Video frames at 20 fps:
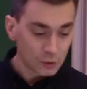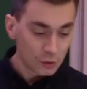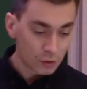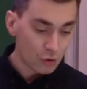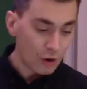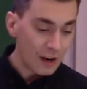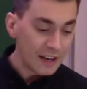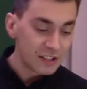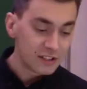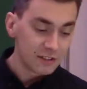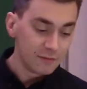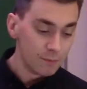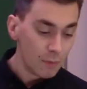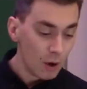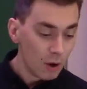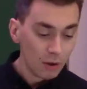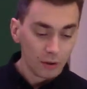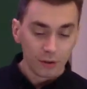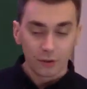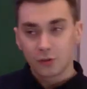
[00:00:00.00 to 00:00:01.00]
grains of
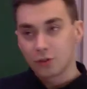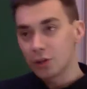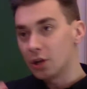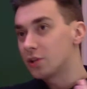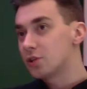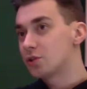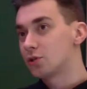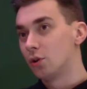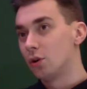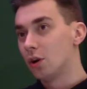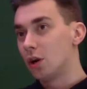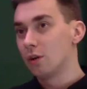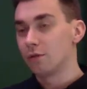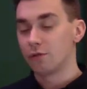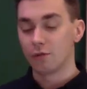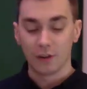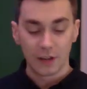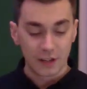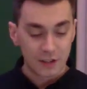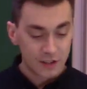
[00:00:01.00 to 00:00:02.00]
malt and dust all
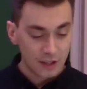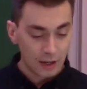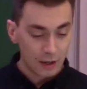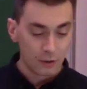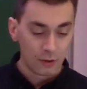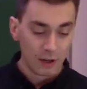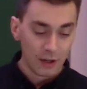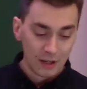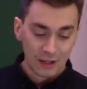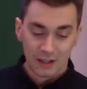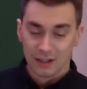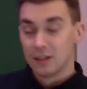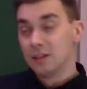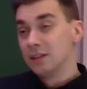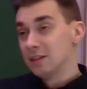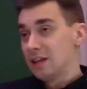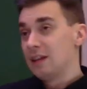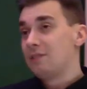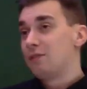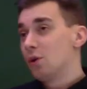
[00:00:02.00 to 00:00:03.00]
over it. So
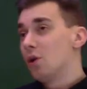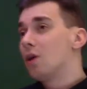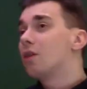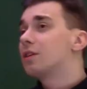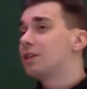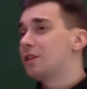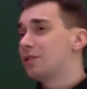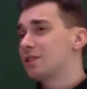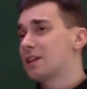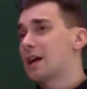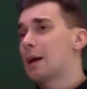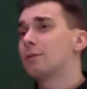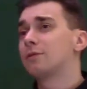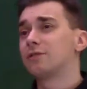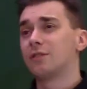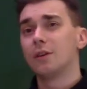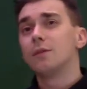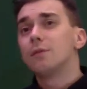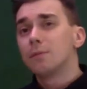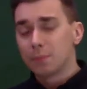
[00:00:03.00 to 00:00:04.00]
if you are going to use a camera
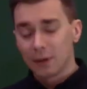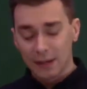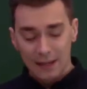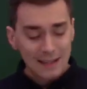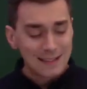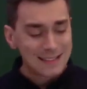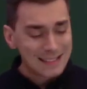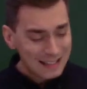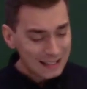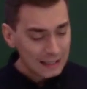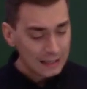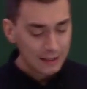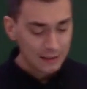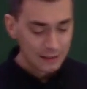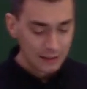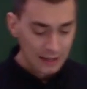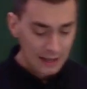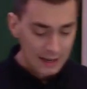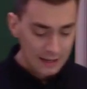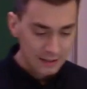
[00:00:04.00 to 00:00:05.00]
phone, please clean
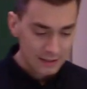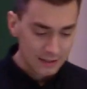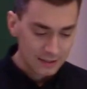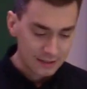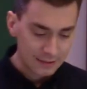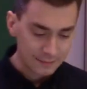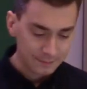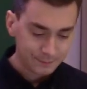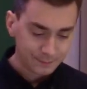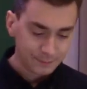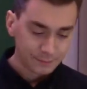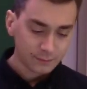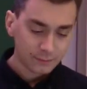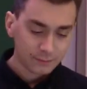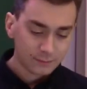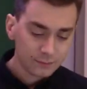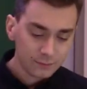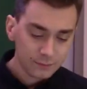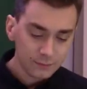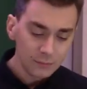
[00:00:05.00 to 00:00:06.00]
the lens.
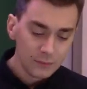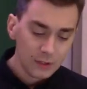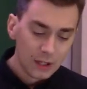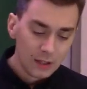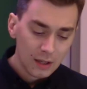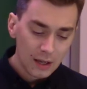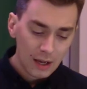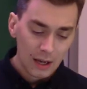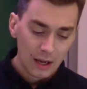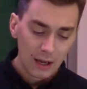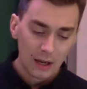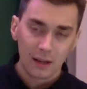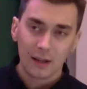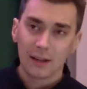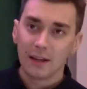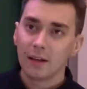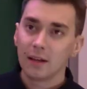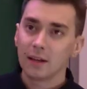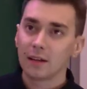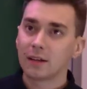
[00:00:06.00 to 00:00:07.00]

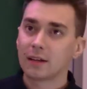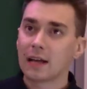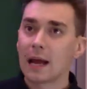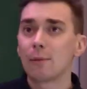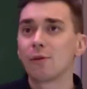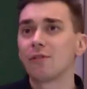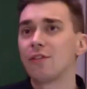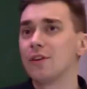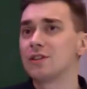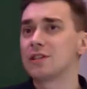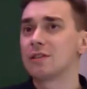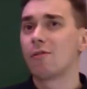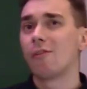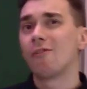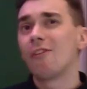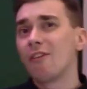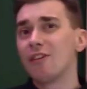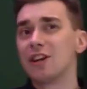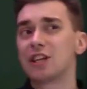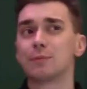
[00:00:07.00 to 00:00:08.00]
Camera phones have a
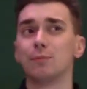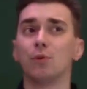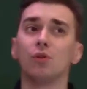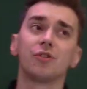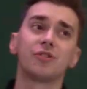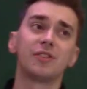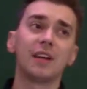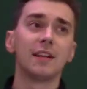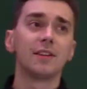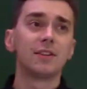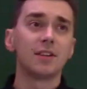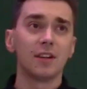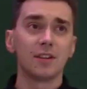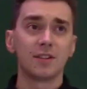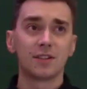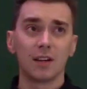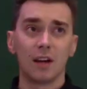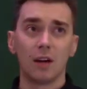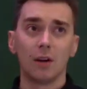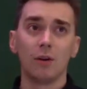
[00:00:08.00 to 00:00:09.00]
very small sensor,
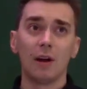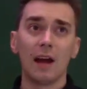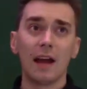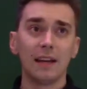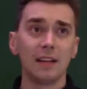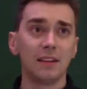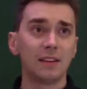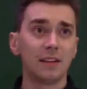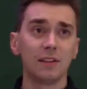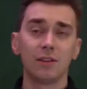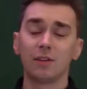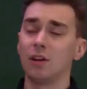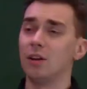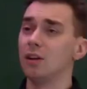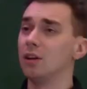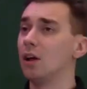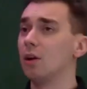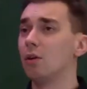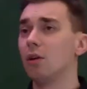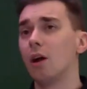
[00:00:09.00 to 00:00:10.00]
so anything
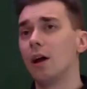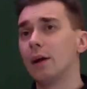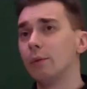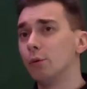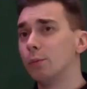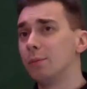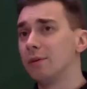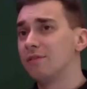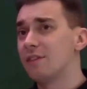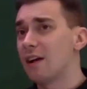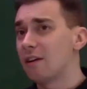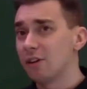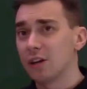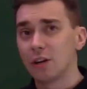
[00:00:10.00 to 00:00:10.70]
at low light will be very